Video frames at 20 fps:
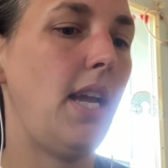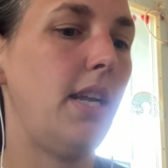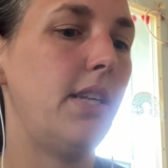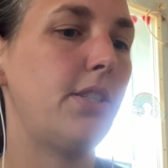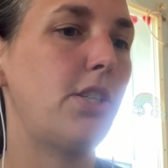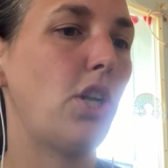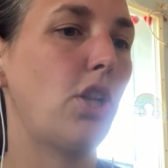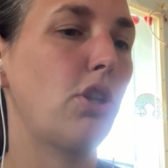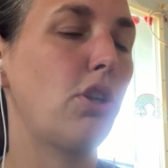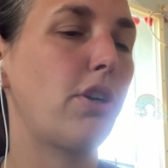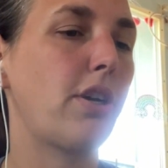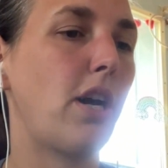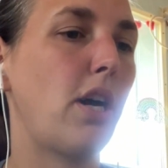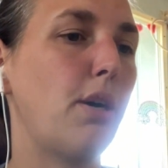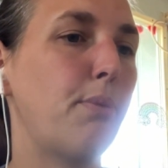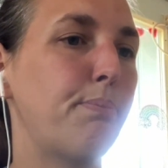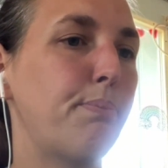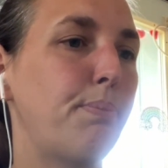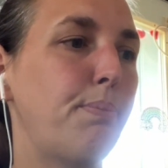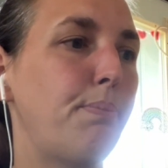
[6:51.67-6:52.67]
to look
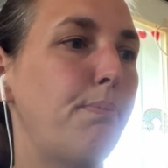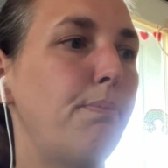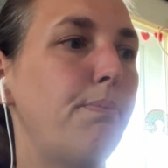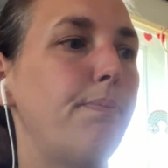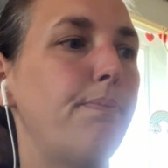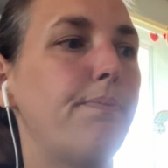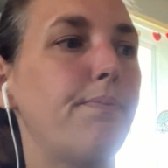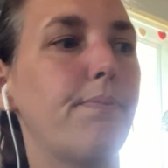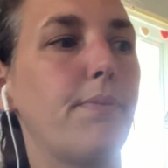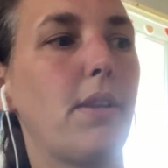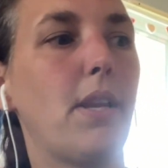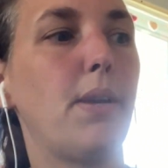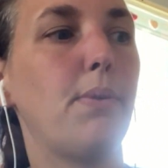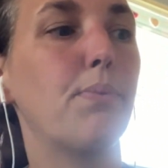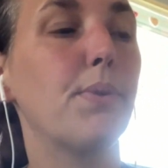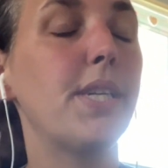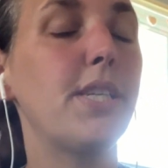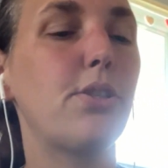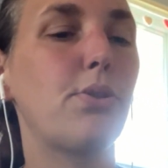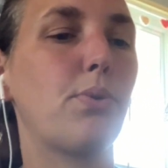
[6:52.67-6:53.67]
up a
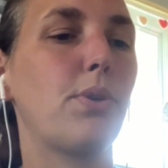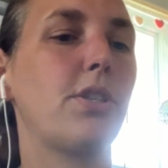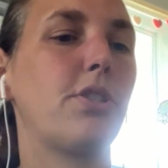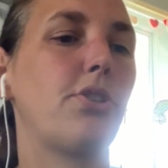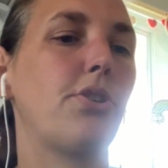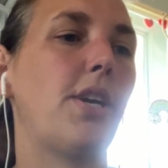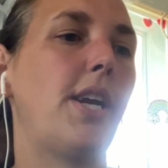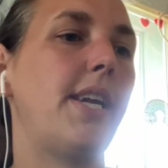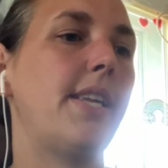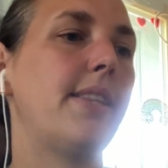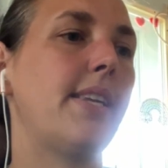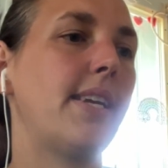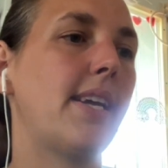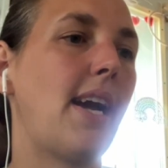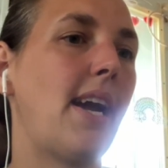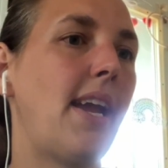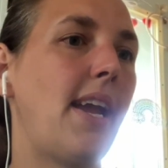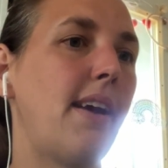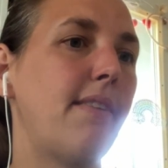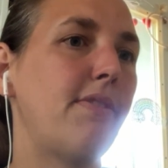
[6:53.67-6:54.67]
resource or anything,
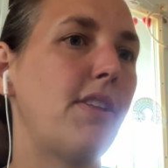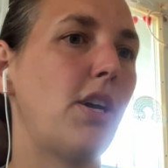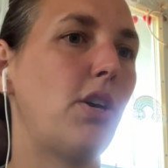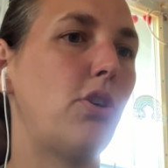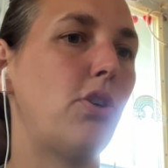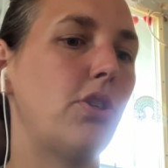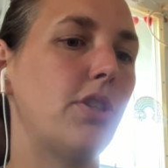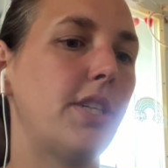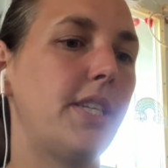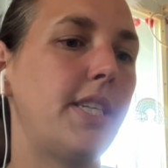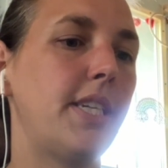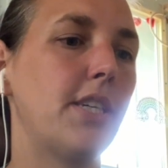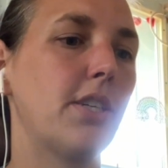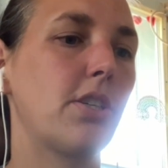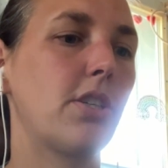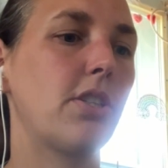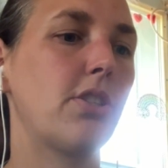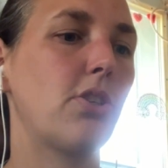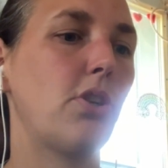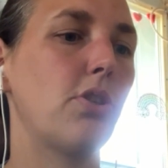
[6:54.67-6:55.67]
I have that all in here
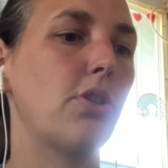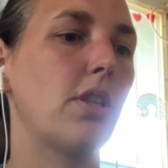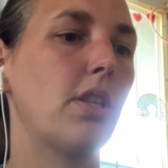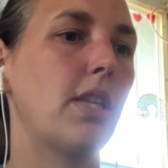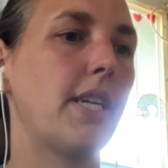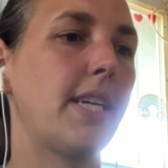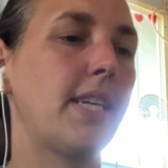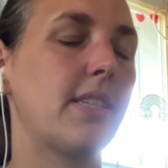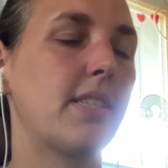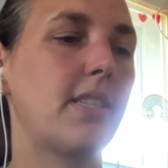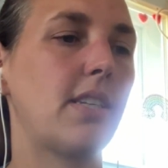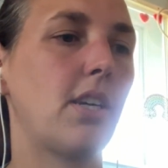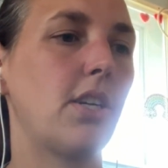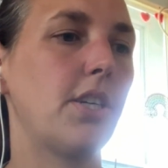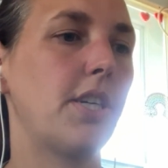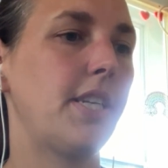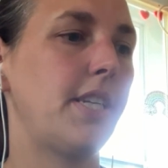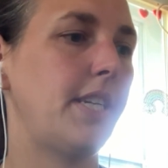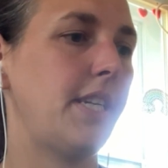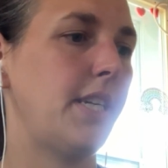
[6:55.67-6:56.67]
because all the links are
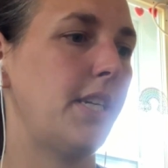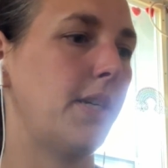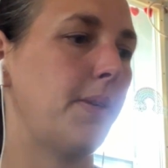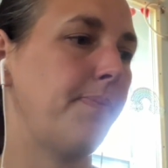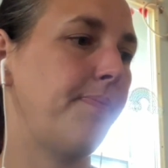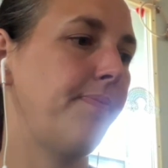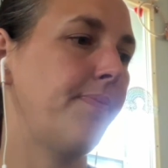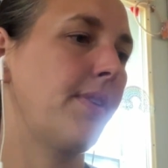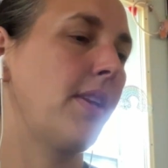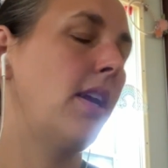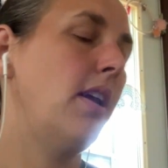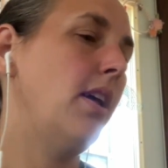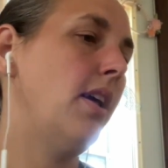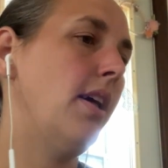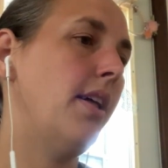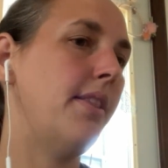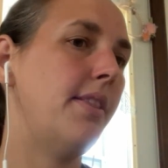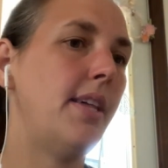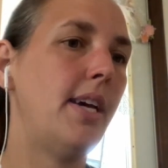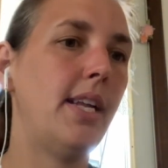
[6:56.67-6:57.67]
in here.
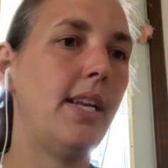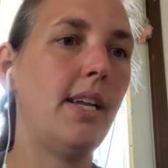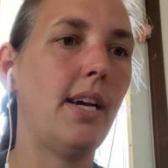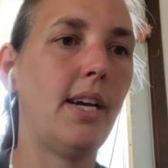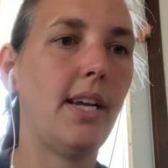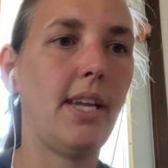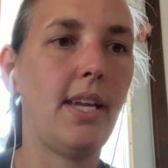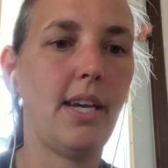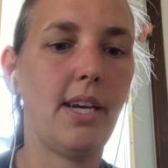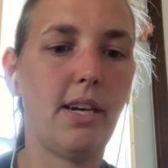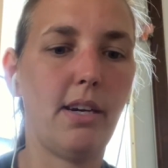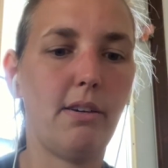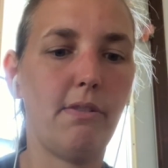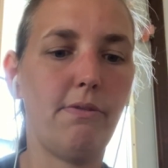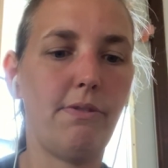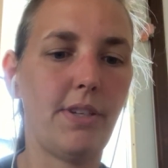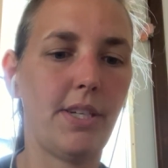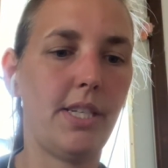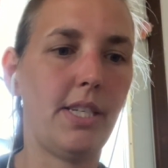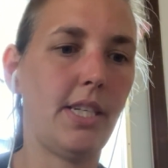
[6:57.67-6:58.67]
Then I have
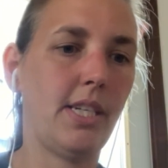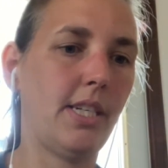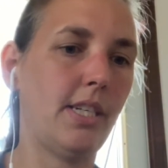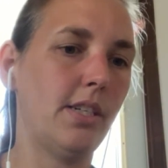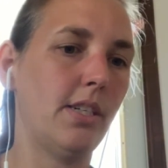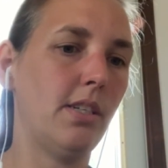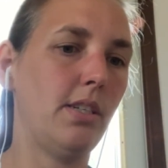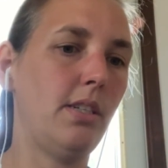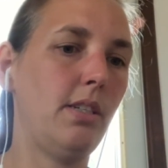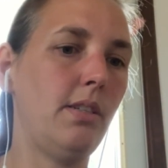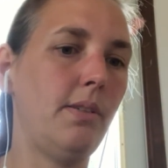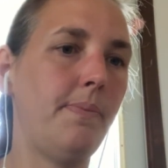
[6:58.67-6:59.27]
in here